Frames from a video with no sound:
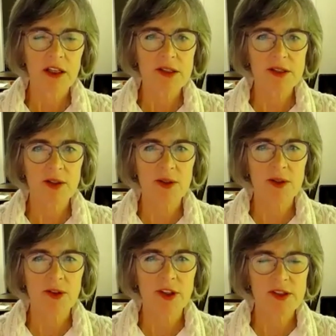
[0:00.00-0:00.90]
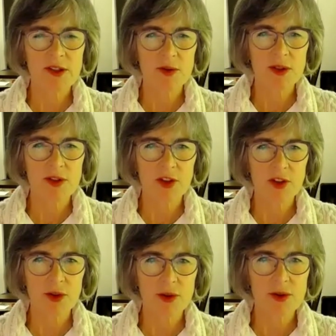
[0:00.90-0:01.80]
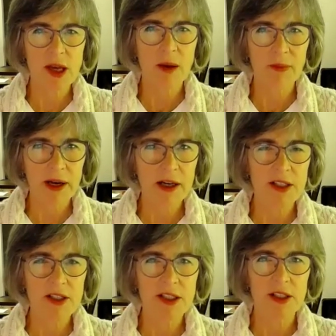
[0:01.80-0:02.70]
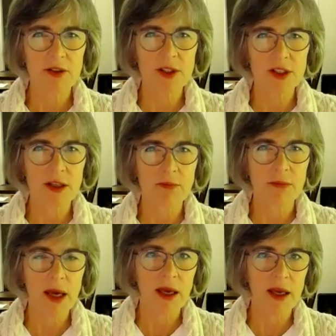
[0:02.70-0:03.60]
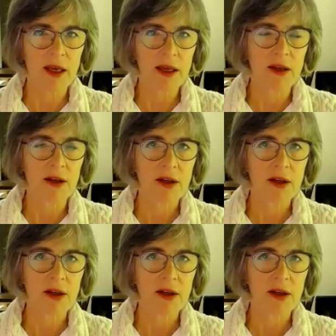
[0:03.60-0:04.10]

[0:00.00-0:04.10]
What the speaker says: So these sorts of issues about integrity may